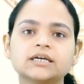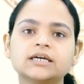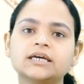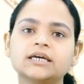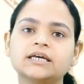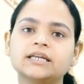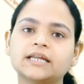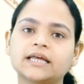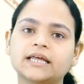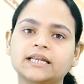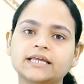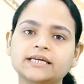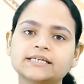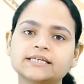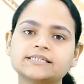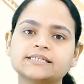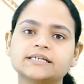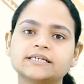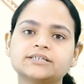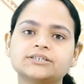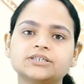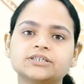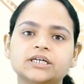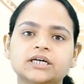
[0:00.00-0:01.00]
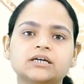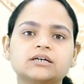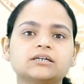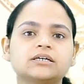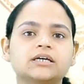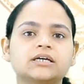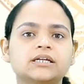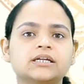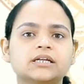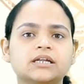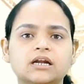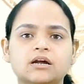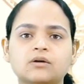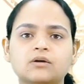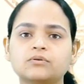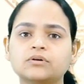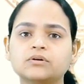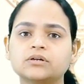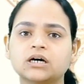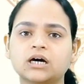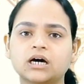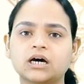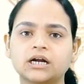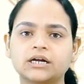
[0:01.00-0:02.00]
in Alexandria in around
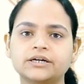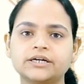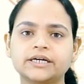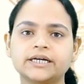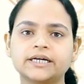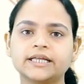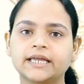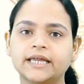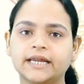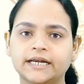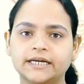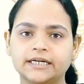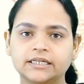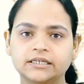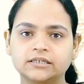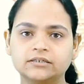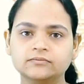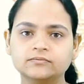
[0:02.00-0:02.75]
100 AD.